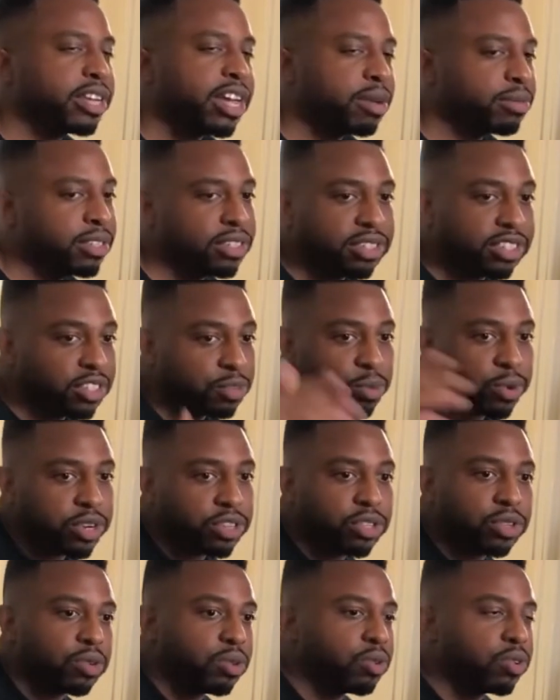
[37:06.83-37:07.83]
Sometimes it's
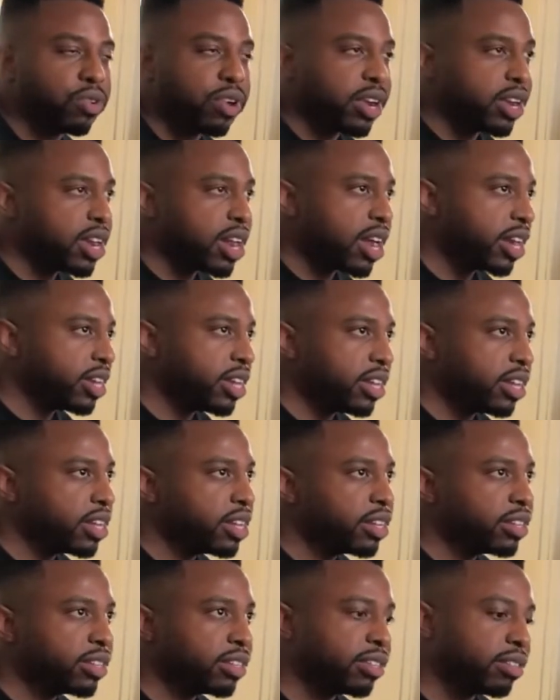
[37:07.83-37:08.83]
expressed through creating
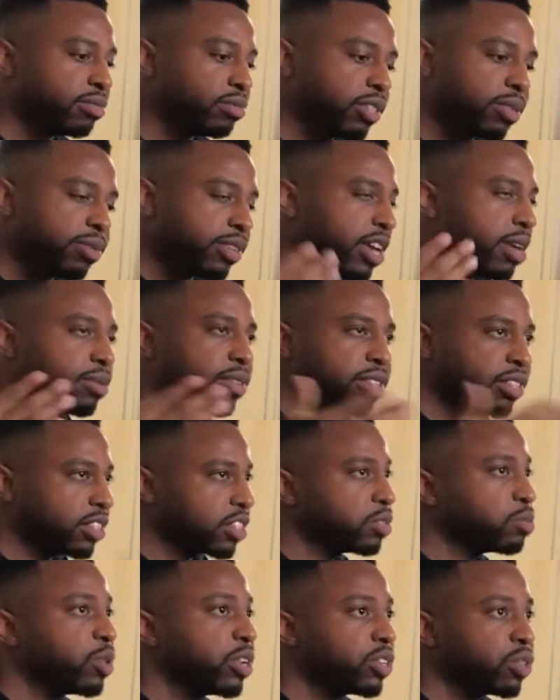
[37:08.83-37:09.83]
ideas, and sometimes it's
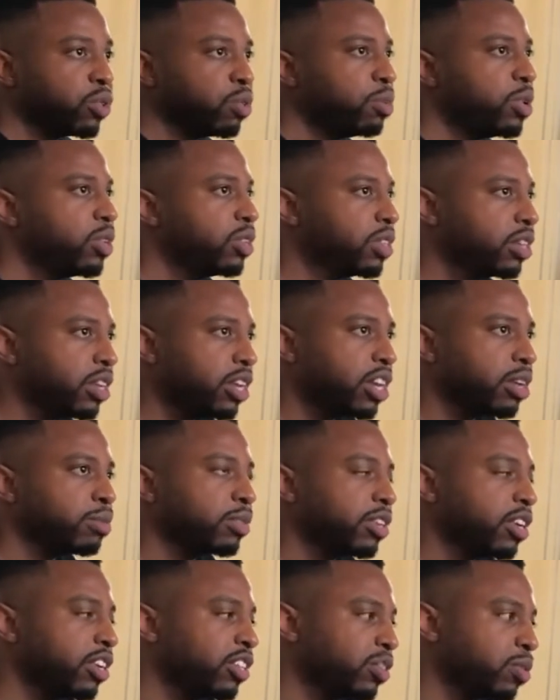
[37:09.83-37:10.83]
expressed through music. You know what
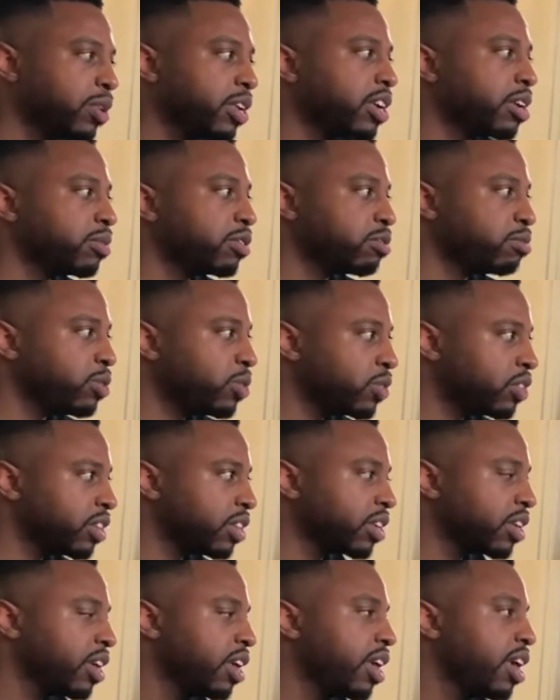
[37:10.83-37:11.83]
I'm saying? So when it comes to
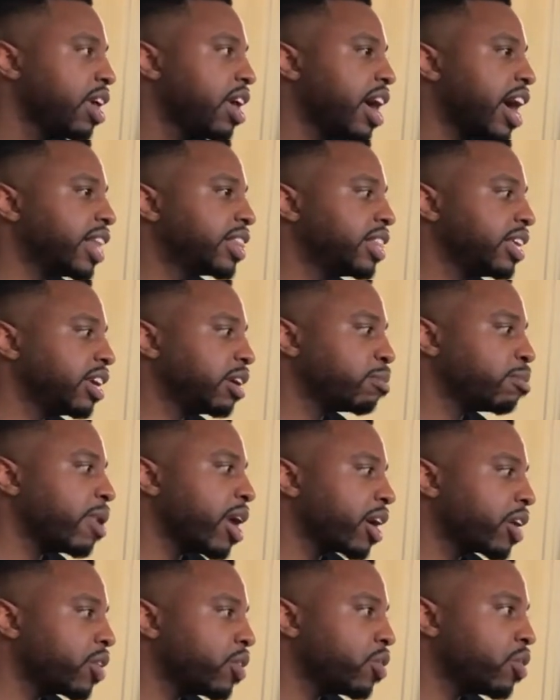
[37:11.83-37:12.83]
music, I think
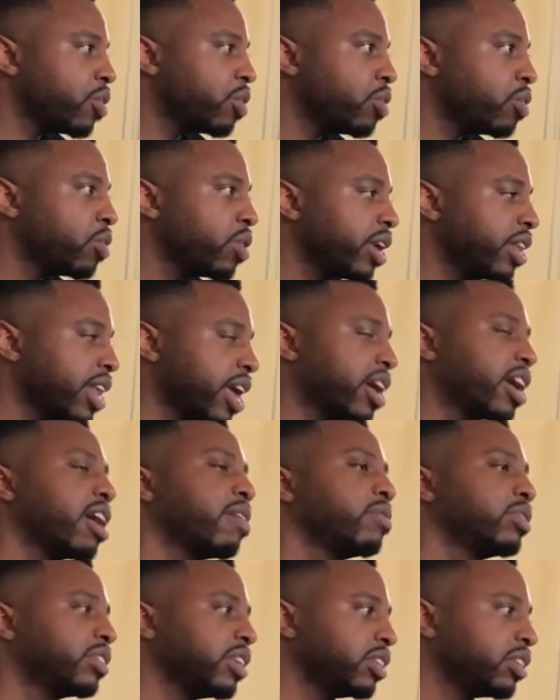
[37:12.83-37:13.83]
my goal in that
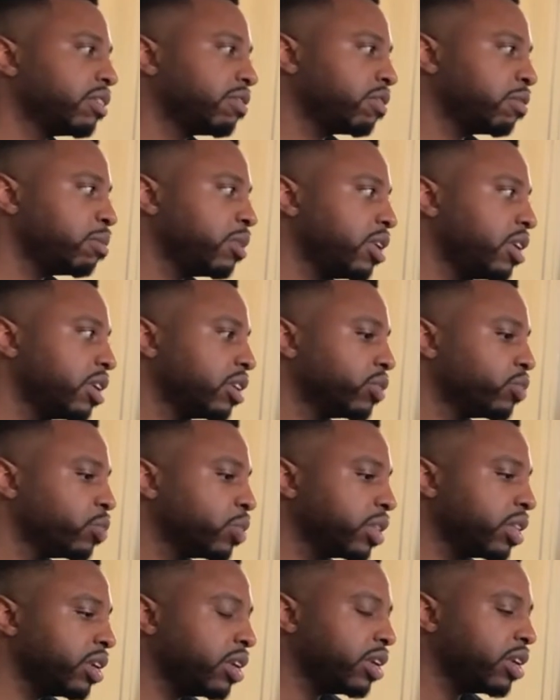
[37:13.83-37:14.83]
conversation for me is
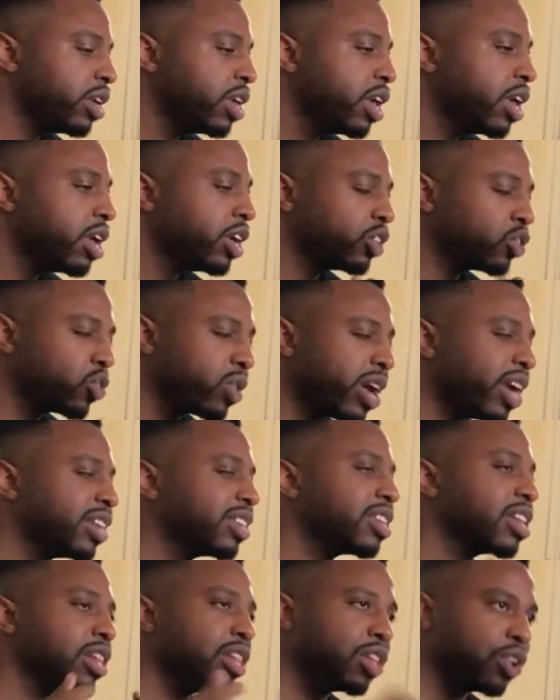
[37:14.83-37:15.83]
really
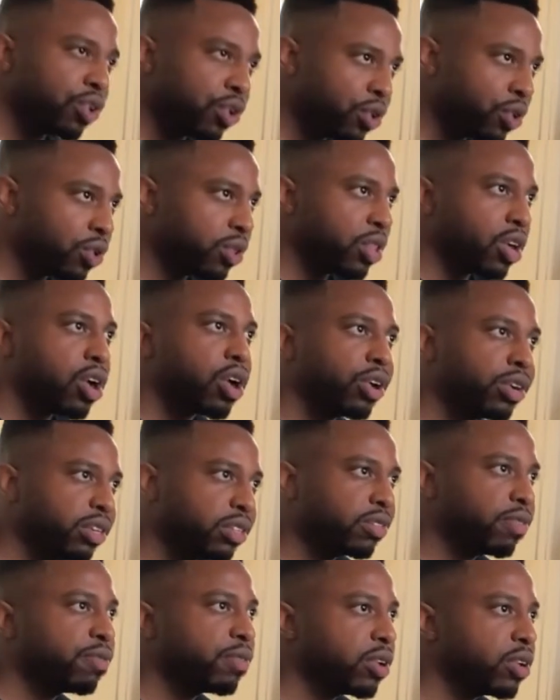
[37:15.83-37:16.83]
trying to learn the
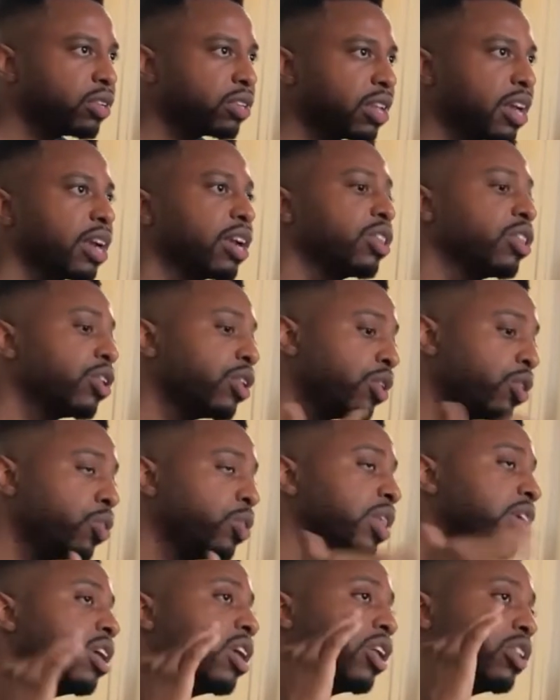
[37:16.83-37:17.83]
artist first, like learn
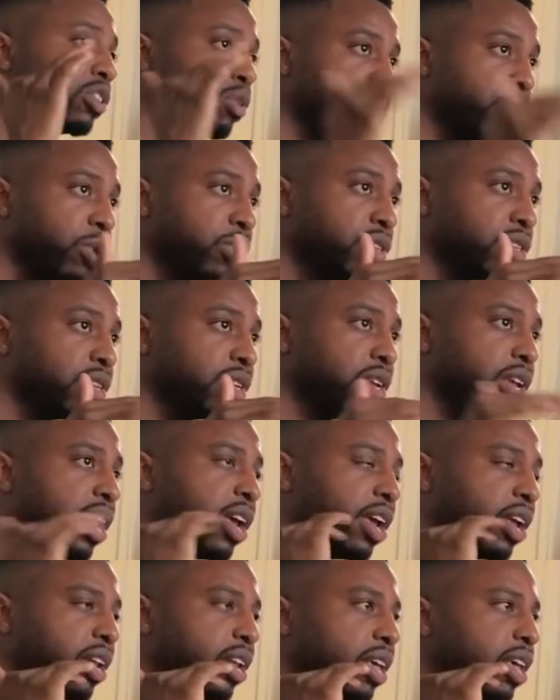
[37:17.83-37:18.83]
who they are as a person.
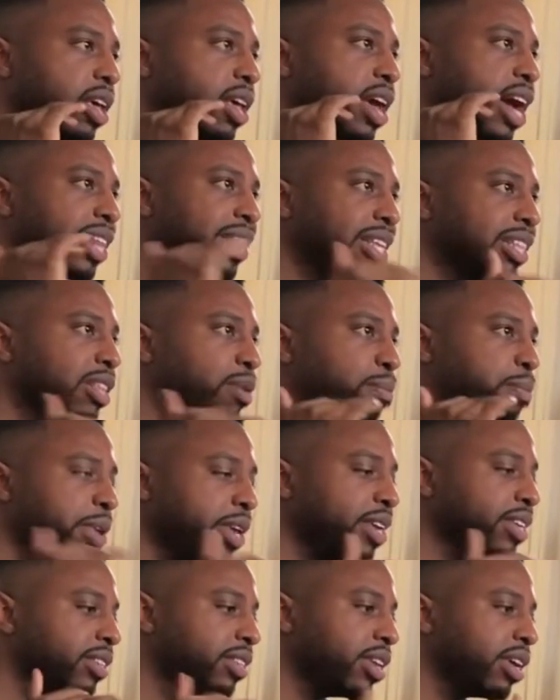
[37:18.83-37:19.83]
And I think the
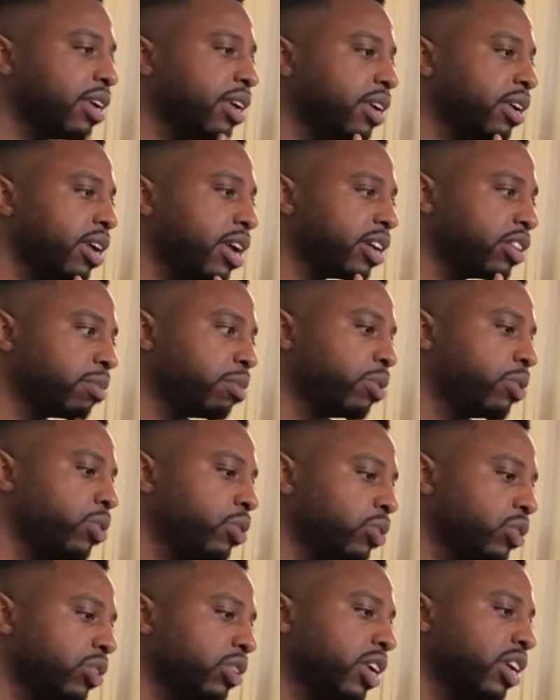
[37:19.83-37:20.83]
biggest thing as a
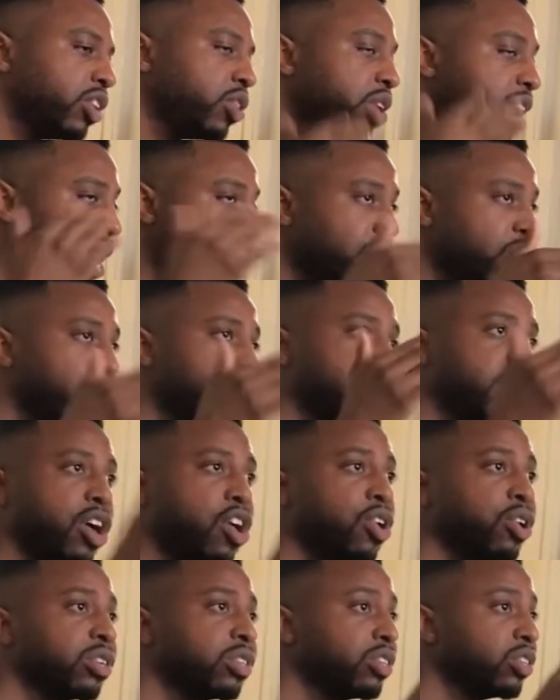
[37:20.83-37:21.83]
producer is that you got to know what
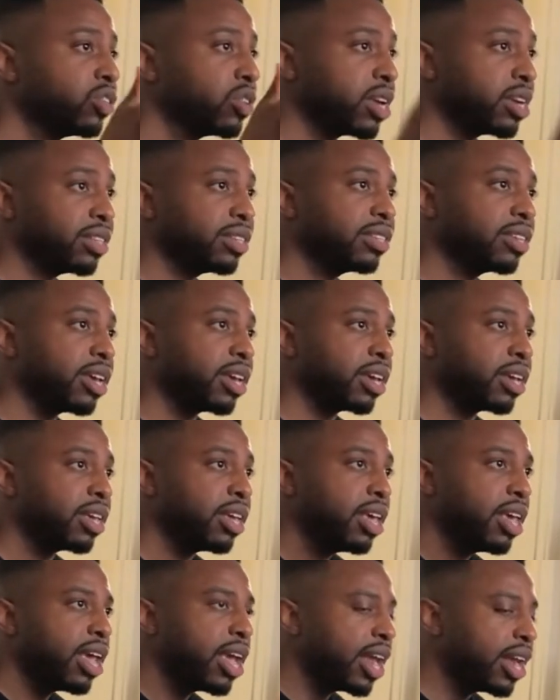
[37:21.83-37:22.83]
that artist is trying to say,
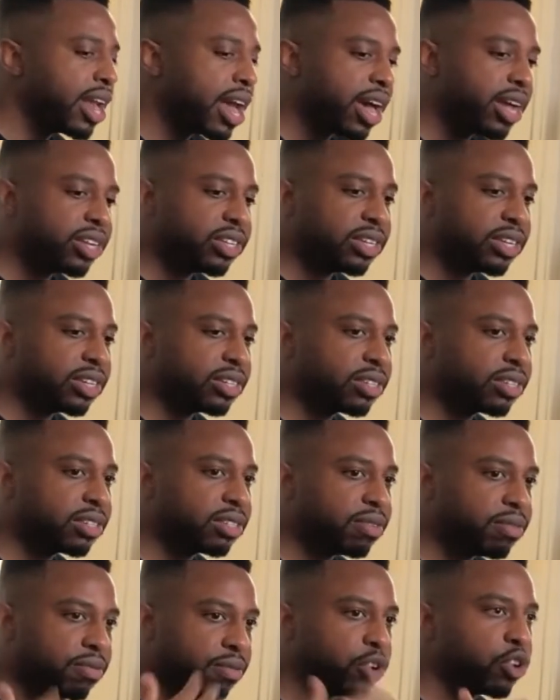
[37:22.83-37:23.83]
and not
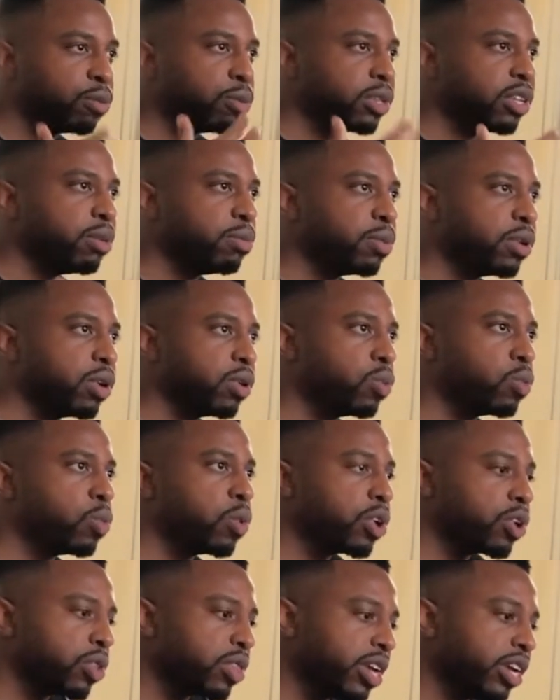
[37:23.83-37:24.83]
just verbally, but
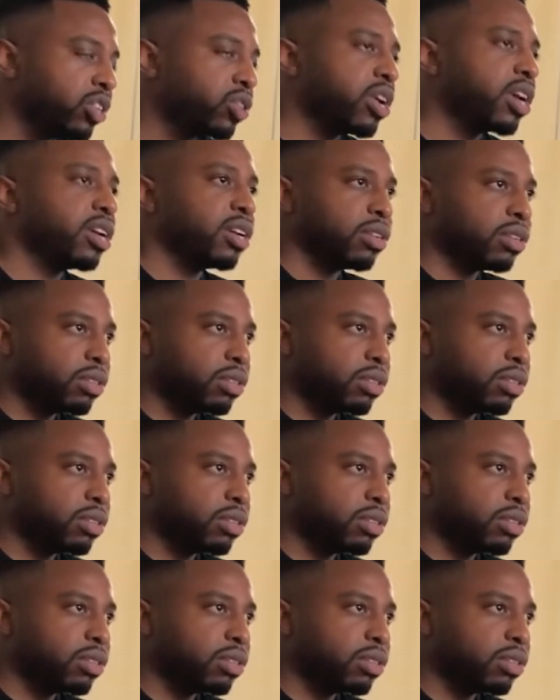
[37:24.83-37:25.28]
what are they trying?